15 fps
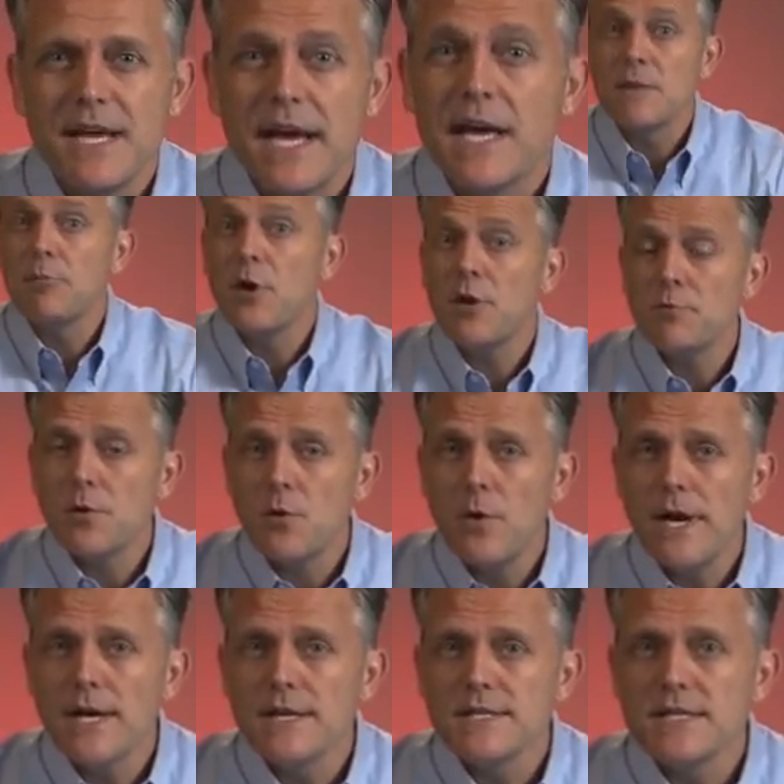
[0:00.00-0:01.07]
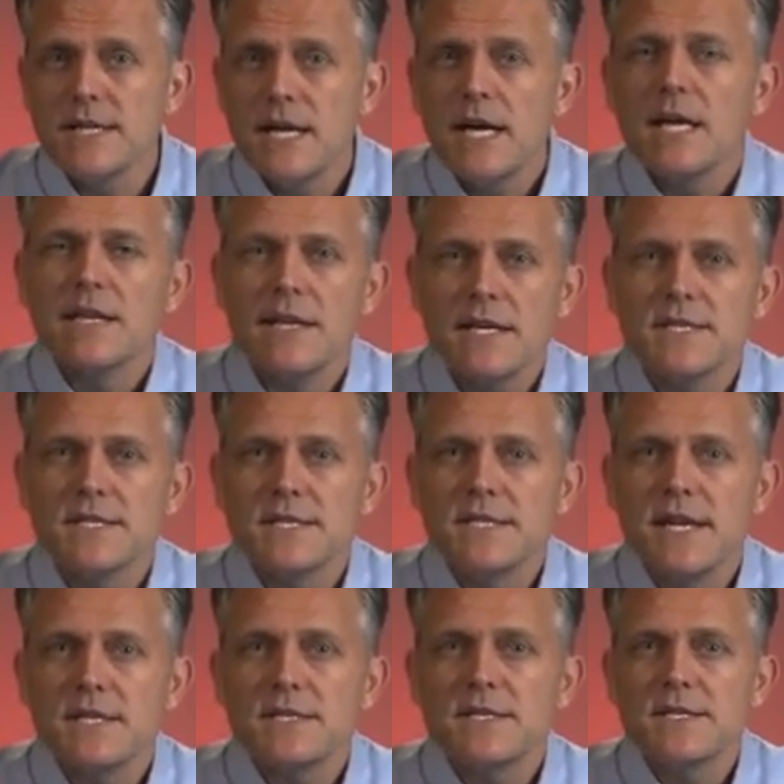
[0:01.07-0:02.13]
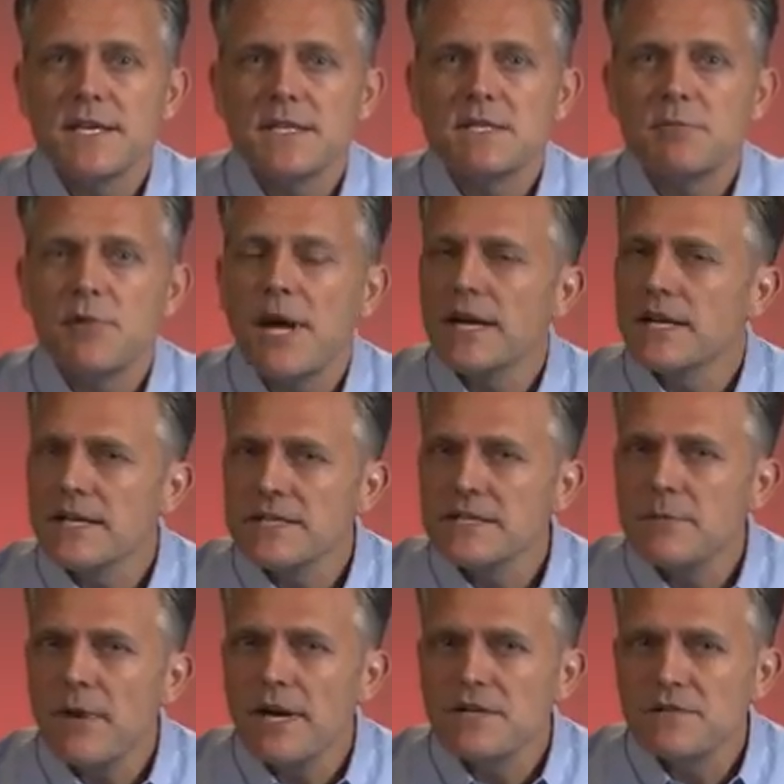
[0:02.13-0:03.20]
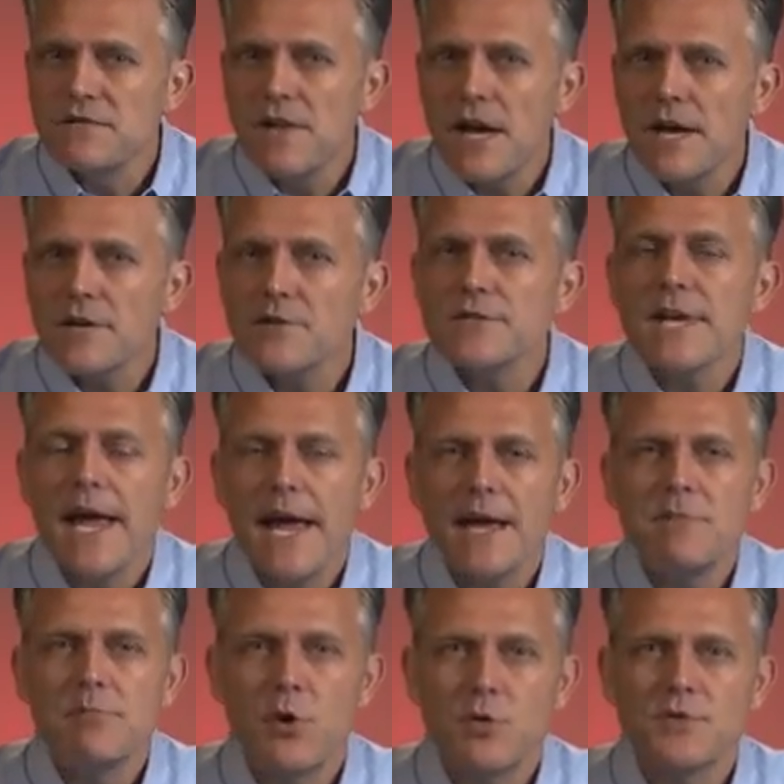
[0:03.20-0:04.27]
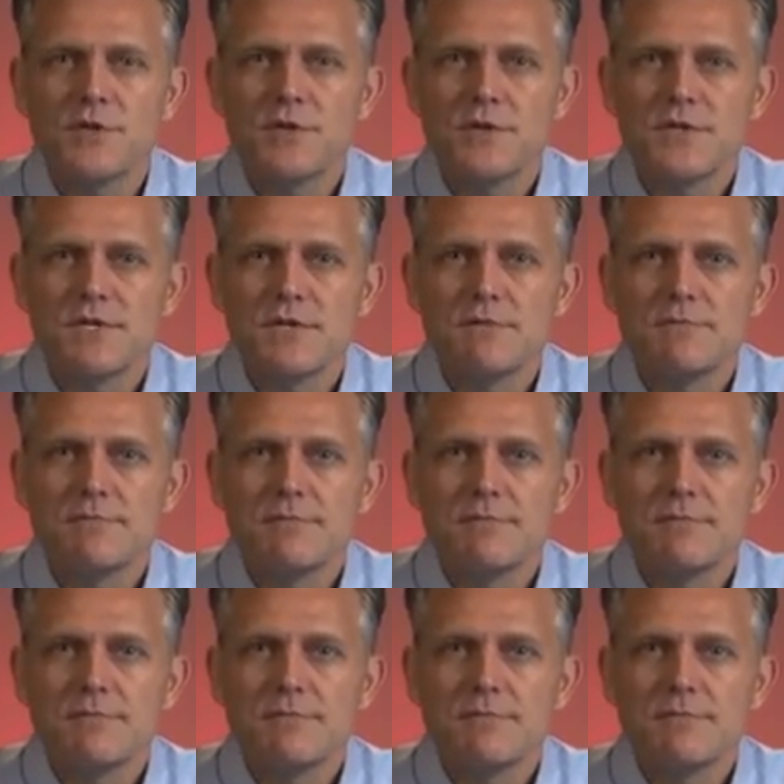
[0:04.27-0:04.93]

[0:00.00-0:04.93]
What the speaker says: And upon request, LexisNexis can supply customized flyers and posters.